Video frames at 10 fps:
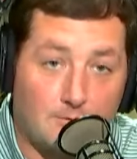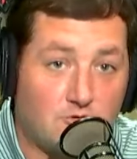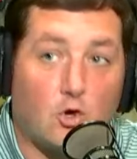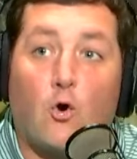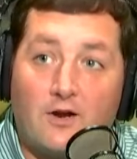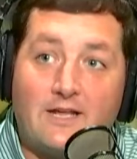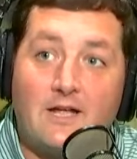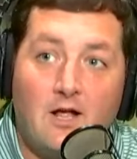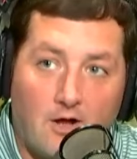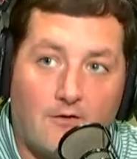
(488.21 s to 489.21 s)
the
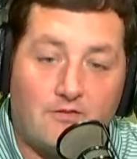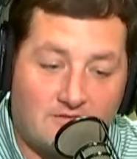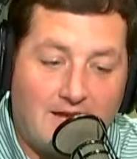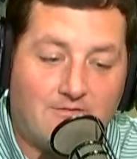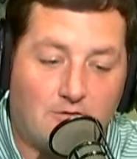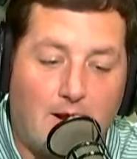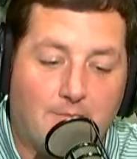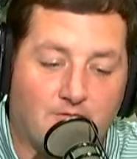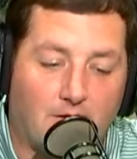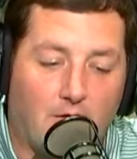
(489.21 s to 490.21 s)
majority of the safety
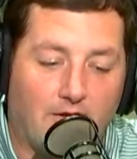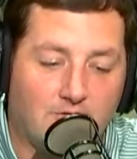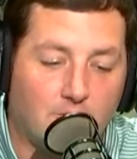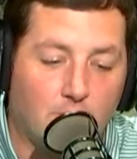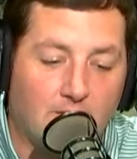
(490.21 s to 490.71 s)
reps for LSU,